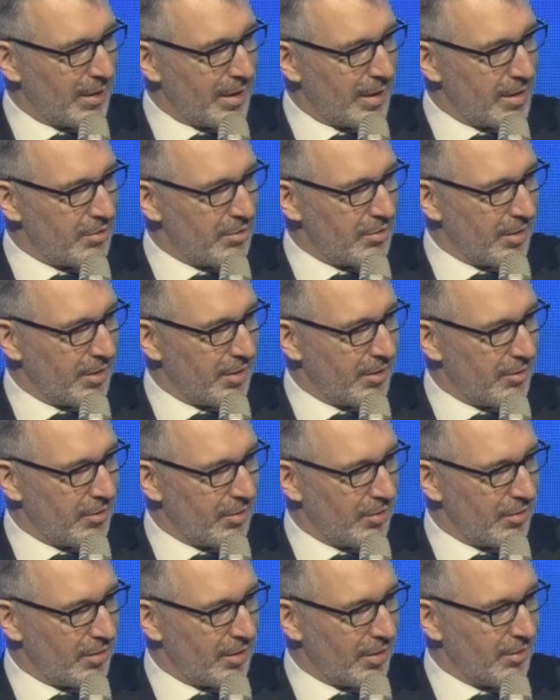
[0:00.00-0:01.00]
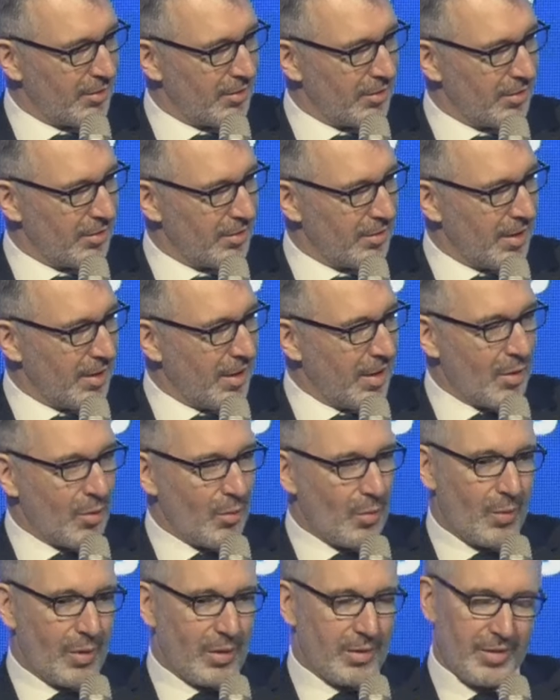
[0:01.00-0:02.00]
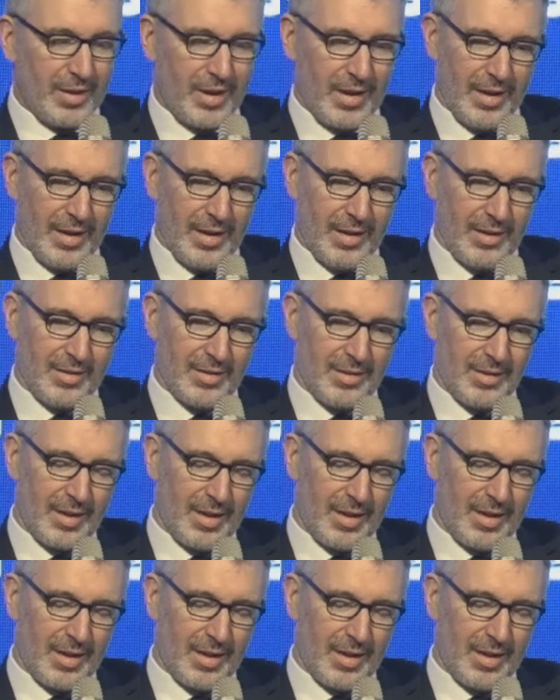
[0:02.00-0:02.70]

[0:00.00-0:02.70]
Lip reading: Energy Association, which is